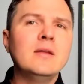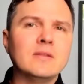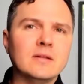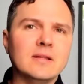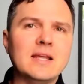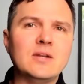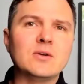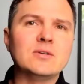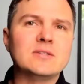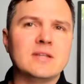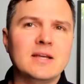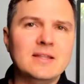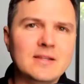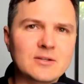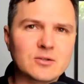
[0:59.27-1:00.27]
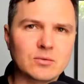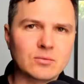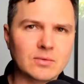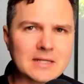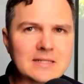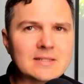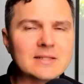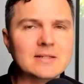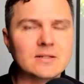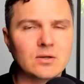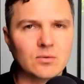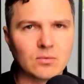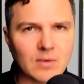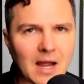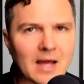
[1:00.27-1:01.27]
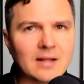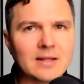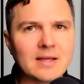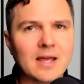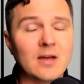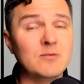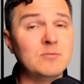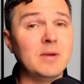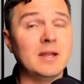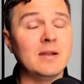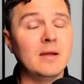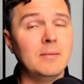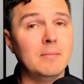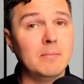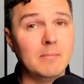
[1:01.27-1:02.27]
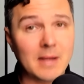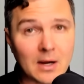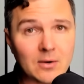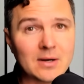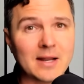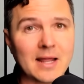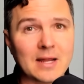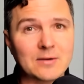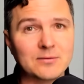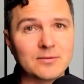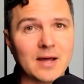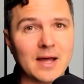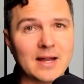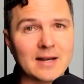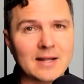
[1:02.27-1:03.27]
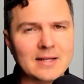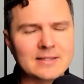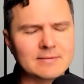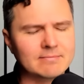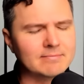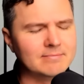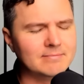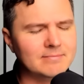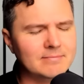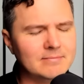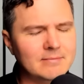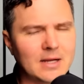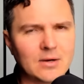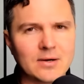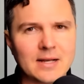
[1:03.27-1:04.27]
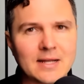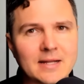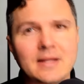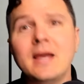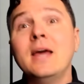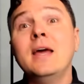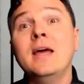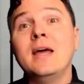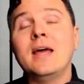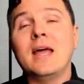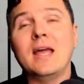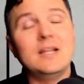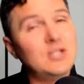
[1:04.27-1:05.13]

The leaders in this recent rally have been Marinade Finance, Marinade, and